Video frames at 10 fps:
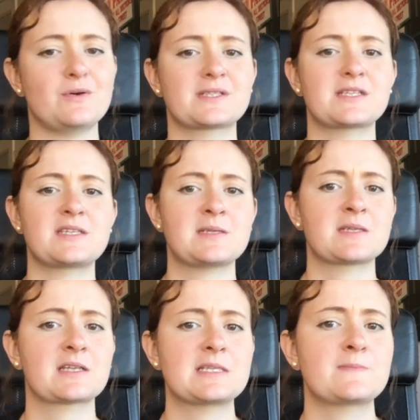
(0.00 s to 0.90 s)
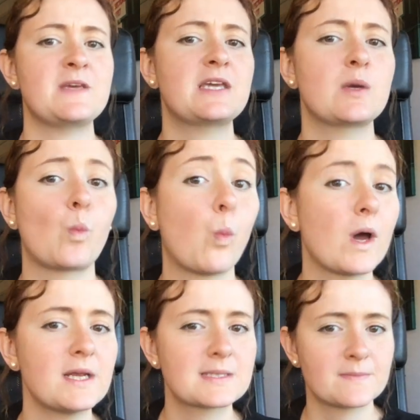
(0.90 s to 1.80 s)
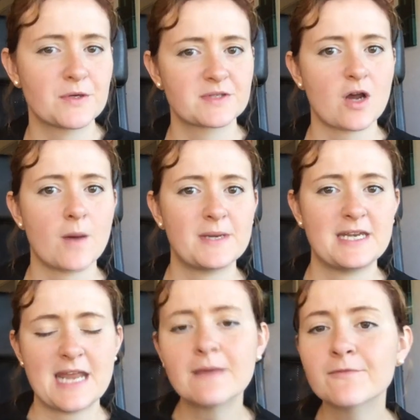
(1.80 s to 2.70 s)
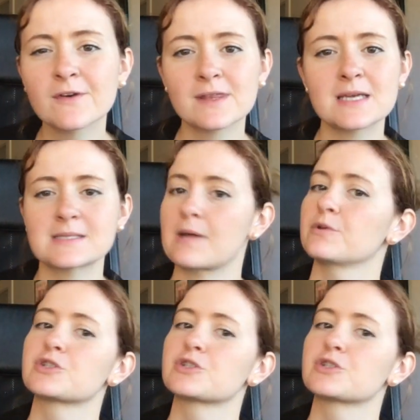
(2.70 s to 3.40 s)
statistically speaking, what is the most common name for this. I will